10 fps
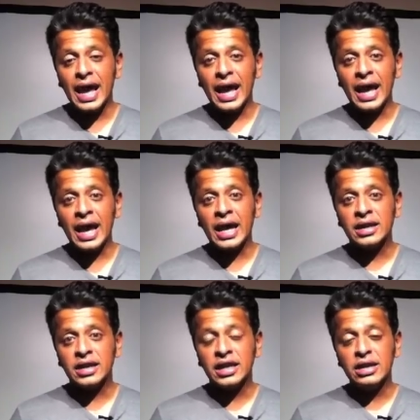
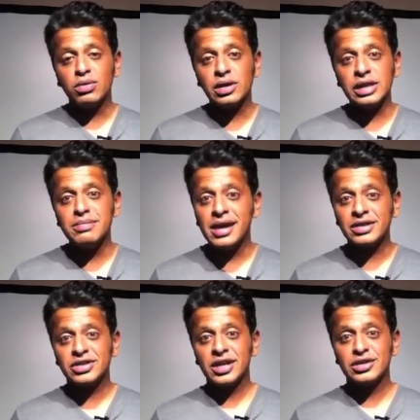and he really
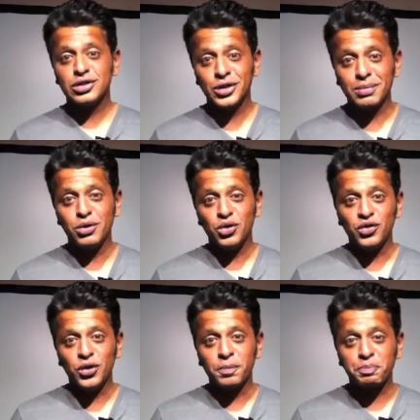makes things look
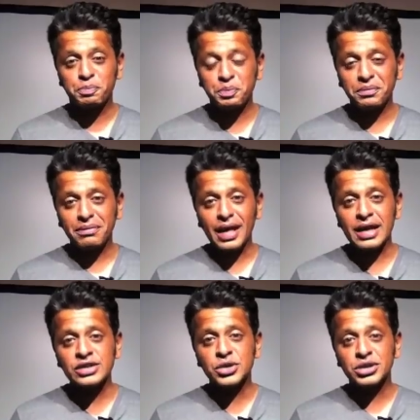beautiful.
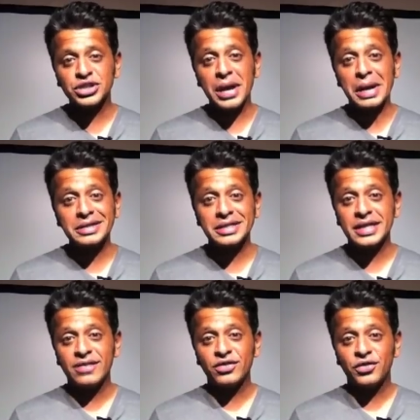So a shout out to
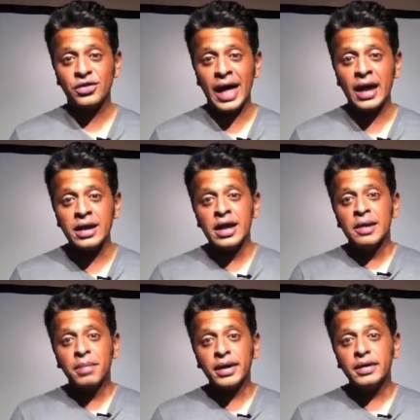David for that.
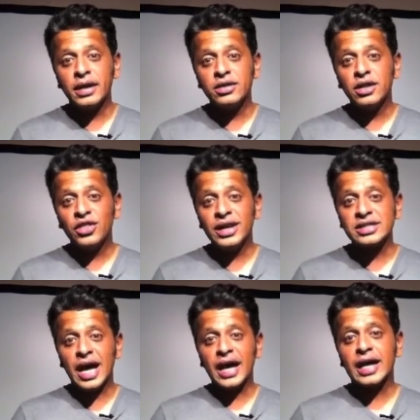But the thing
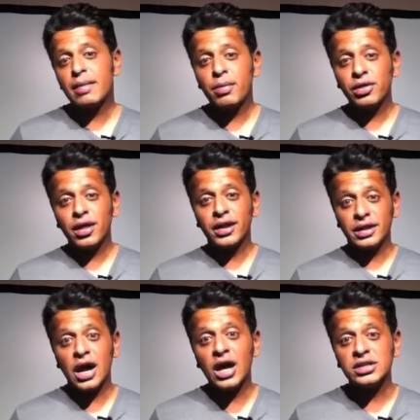is, I come up with a lot of
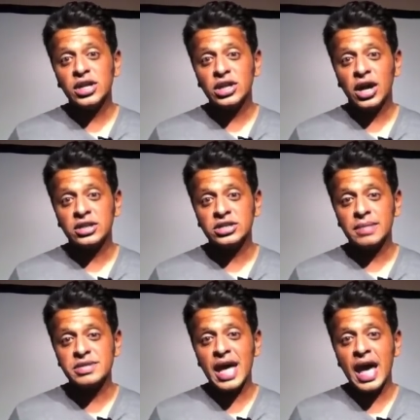the content
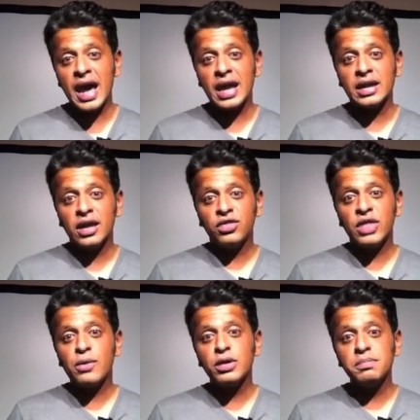concepts, and
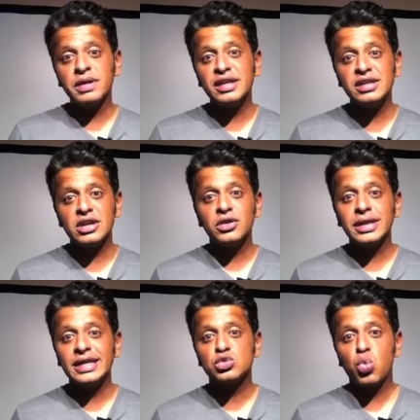they wouldn't be
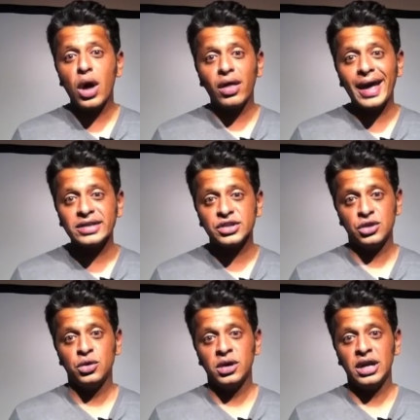nearly as well
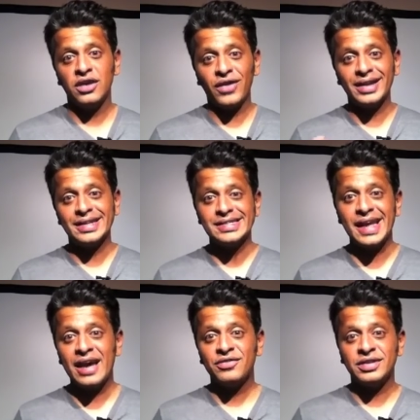executed if I didn't
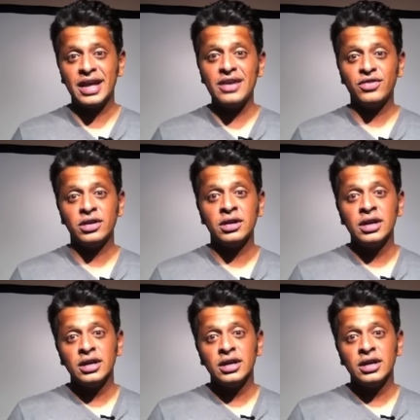have David